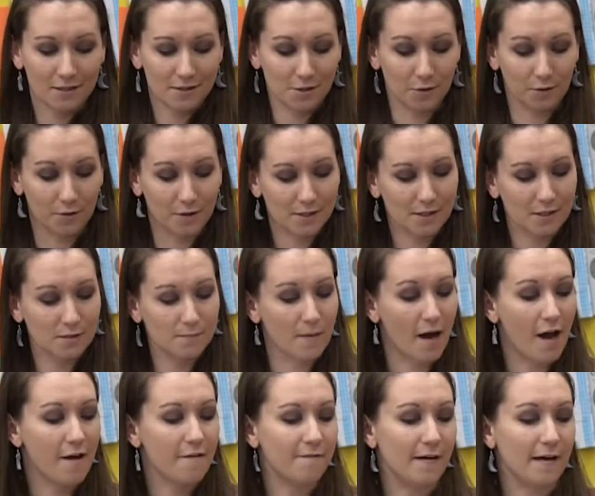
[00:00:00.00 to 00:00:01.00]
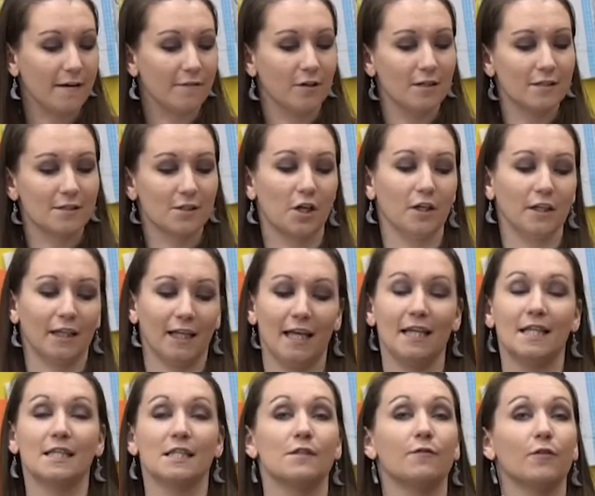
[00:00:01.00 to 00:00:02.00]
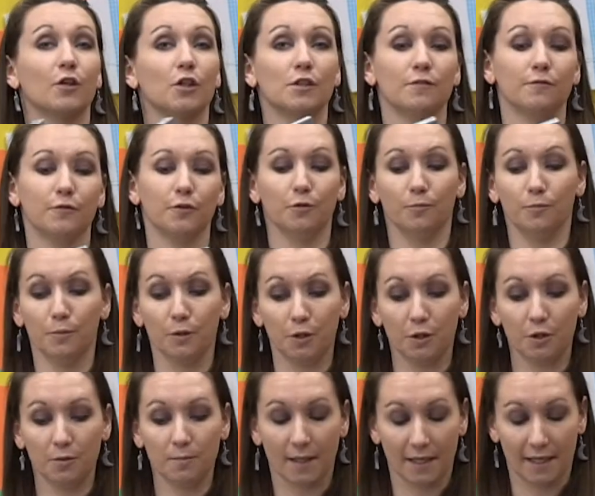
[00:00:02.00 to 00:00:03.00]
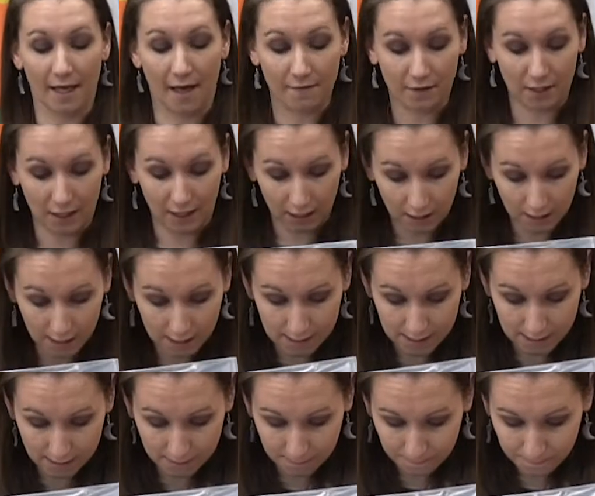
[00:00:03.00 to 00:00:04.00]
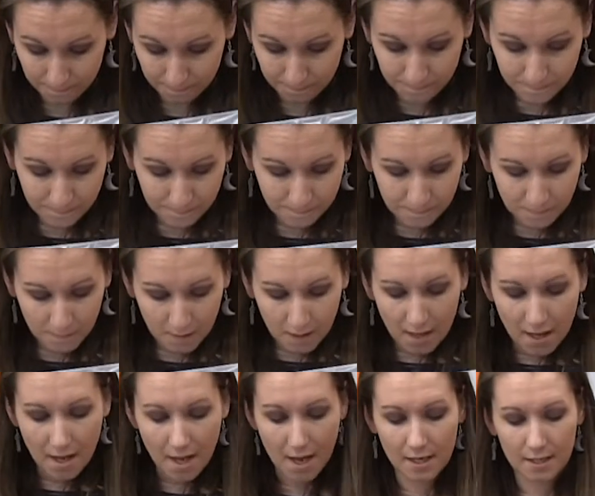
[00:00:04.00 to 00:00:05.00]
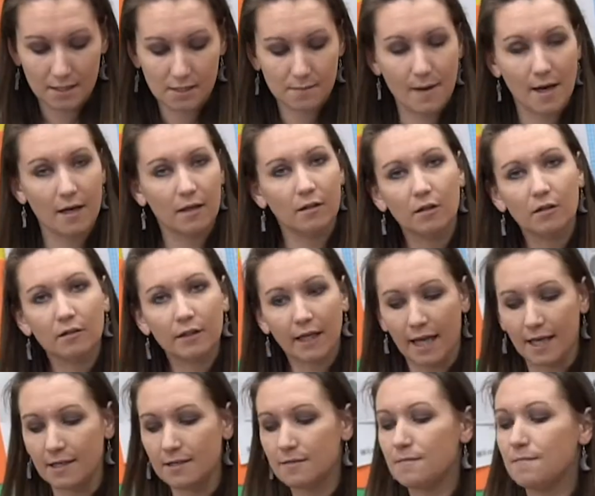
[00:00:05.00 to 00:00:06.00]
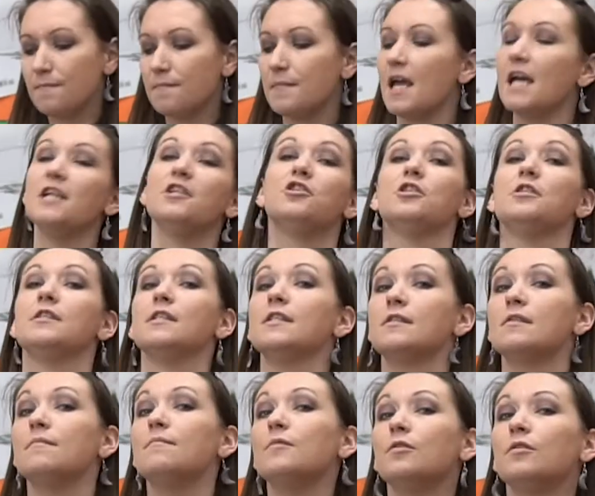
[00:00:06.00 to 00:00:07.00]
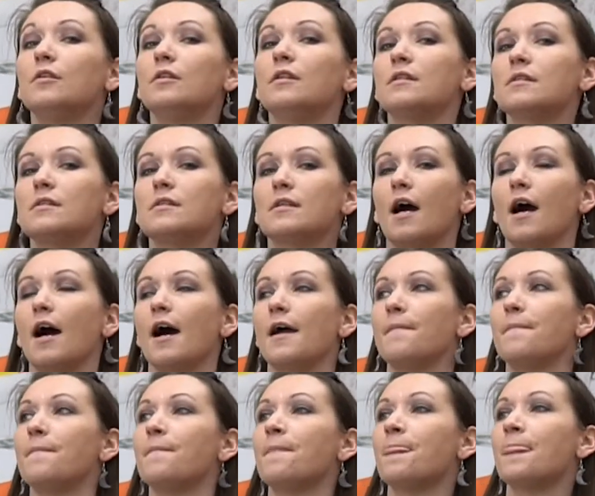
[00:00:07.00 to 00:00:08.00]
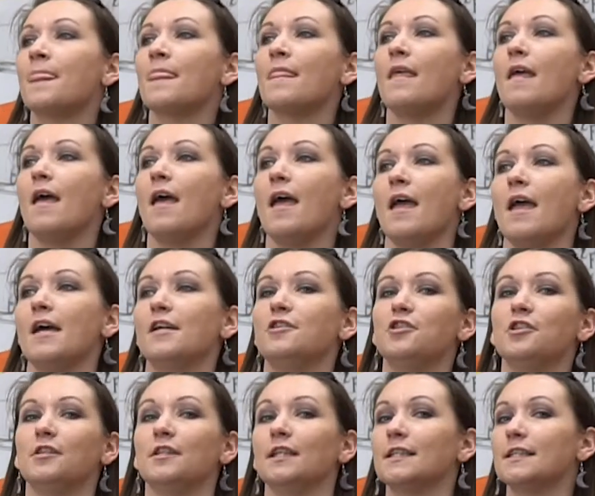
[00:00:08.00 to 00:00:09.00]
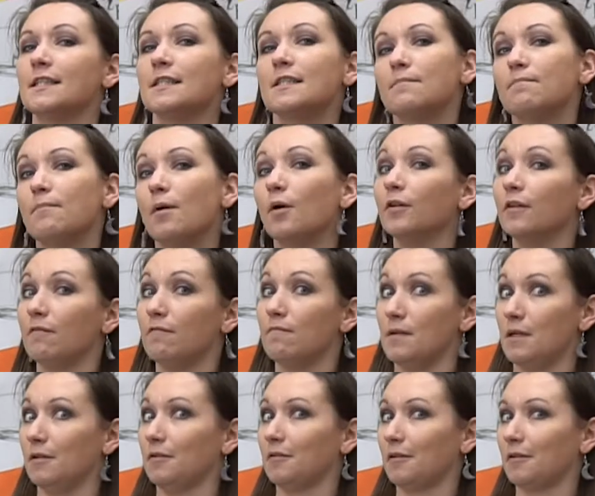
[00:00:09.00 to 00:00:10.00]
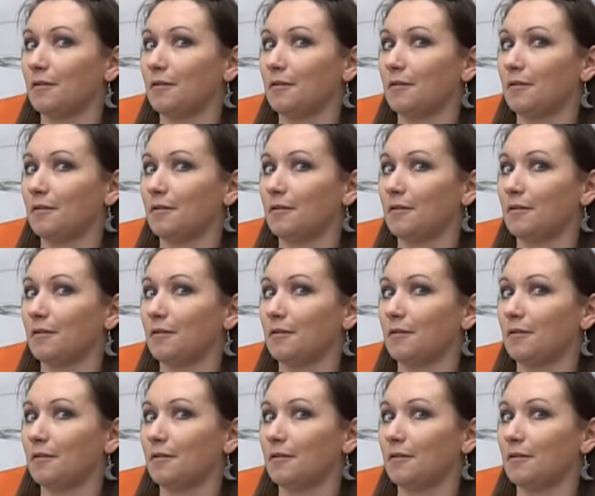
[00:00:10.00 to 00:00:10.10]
So this is my favorite. It's called Kitten's First Full Moon by Kevin Hinckus. And it's about a little kitten, and she sees the moon in the sky, and she thinks it's a bowl of milk.